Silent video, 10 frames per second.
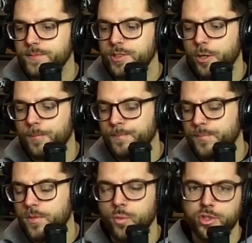So
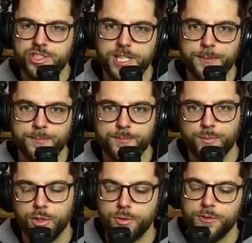we'll see.
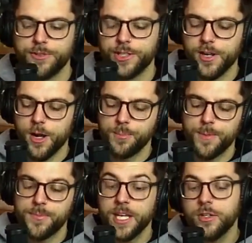We'll figure it out.
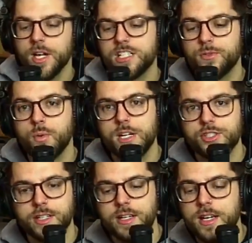But thank you guys for
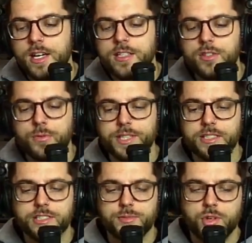watching. Don't forget to
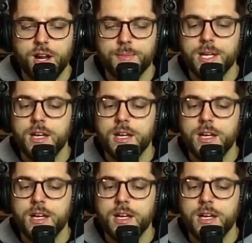subscribe.